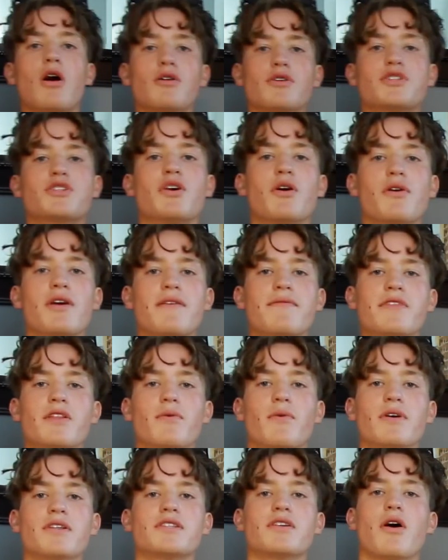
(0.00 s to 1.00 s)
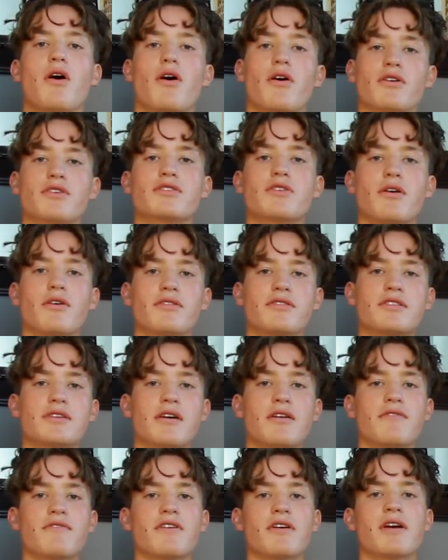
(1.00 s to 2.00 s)
Also, even the ones that are solid
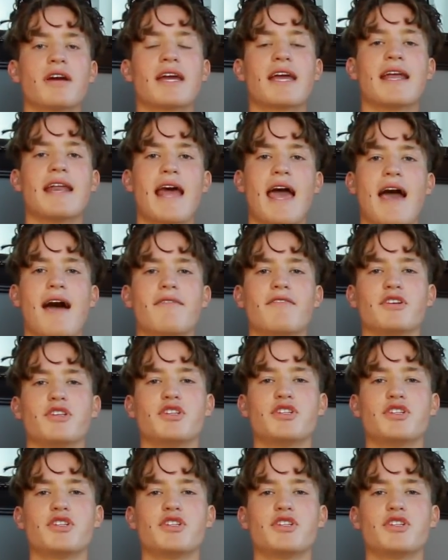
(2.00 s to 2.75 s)
silver can have a